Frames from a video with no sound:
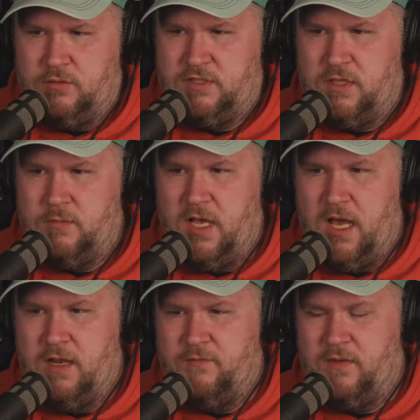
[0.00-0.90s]
some
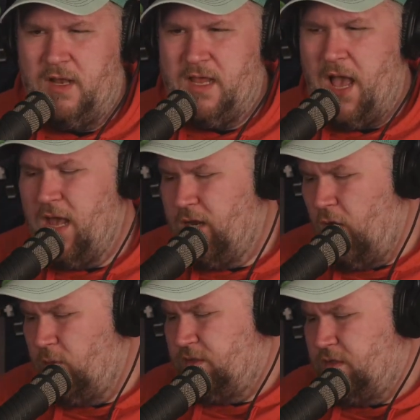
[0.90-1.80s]
kind of like I had
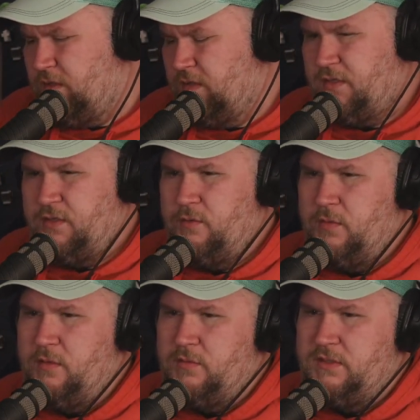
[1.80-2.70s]
always just assumed
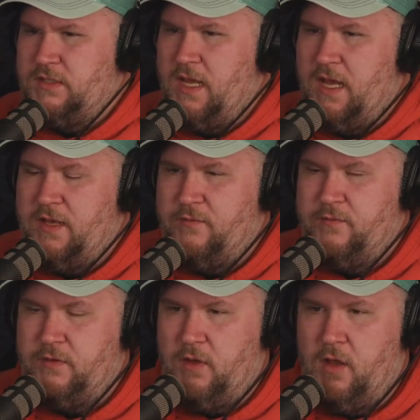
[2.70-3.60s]
he was gay for
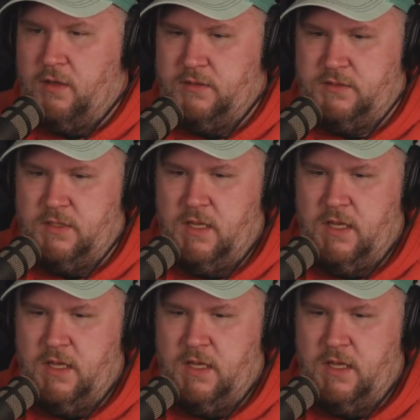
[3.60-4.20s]
the longest.